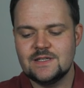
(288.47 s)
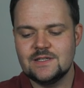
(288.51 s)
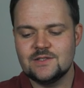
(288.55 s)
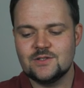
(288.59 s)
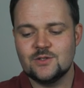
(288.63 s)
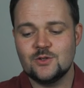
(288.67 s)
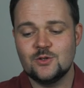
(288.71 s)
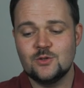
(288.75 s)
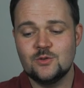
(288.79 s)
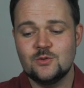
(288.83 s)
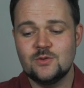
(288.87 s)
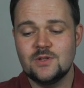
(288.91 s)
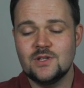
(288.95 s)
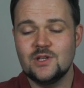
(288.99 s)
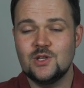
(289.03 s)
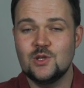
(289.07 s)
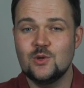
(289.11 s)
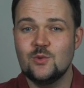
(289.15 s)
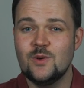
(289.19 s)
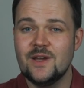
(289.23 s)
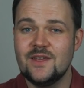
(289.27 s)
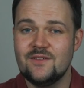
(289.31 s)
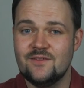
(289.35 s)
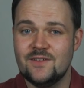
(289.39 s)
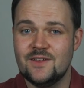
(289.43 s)
It's called
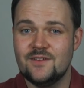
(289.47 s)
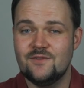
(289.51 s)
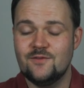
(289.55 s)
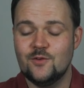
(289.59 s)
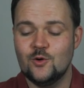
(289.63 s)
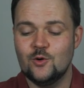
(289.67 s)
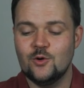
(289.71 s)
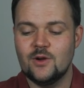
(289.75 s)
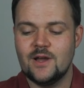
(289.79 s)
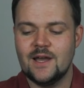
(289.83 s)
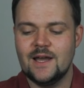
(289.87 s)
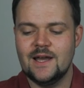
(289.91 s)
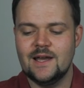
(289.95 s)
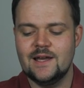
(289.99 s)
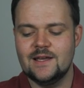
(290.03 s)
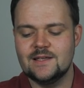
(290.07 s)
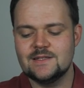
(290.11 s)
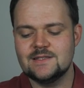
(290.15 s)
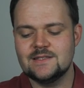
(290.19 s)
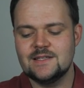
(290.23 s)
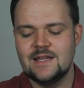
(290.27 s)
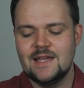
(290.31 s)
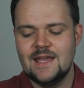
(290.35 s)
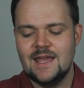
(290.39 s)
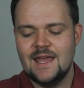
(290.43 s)
UAV
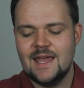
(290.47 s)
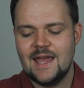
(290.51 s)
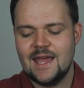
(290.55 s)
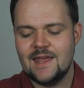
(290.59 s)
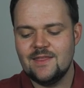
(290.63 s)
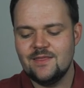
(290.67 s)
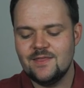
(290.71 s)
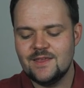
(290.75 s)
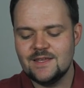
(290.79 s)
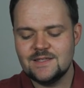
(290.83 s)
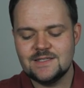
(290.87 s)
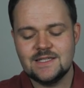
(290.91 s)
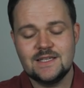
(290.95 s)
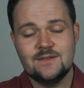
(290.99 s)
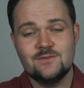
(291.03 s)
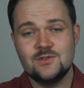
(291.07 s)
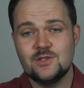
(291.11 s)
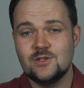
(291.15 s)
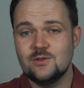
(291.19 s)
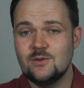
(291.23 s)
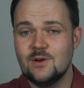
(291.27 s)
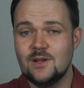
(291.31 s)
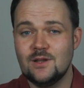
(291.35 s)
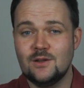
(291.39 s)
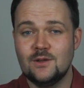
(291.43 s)
Forecast, and this gives
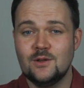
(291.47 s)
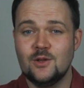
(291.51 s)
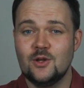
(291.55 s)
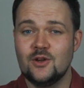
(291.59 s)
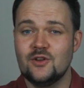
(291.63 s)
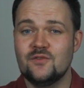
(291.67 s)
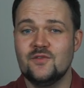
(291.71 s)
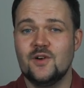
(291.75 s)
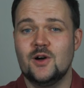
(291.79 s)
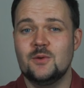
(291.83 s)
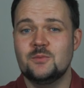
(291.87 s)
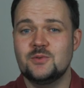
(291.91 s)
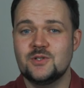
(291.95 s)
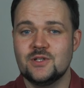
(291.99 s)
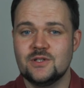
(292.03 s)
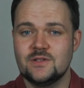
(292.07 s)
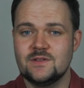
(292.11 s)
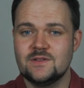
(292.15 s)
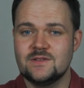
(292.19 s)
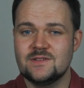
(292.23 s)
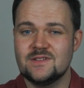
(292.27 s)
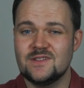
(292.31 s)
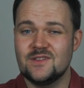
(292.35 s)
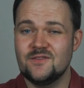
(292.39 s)
you a lot of options.